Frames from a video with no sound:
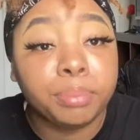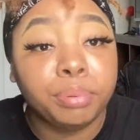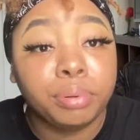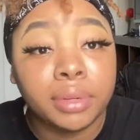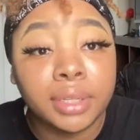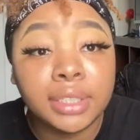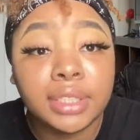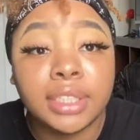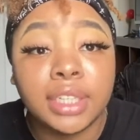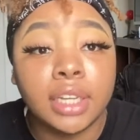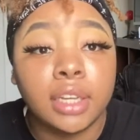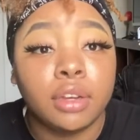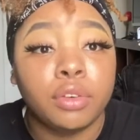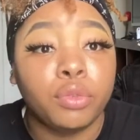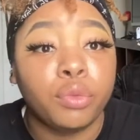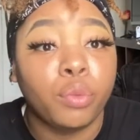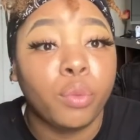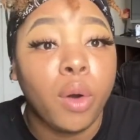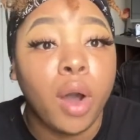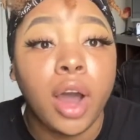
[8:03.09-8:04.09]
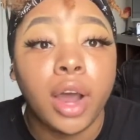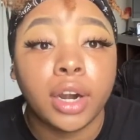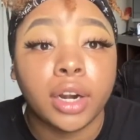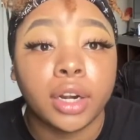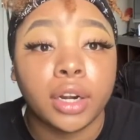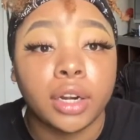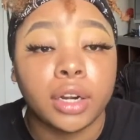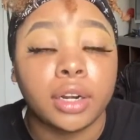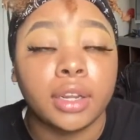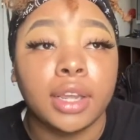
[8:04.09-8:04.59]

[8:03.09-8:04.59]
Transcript: plenty of water.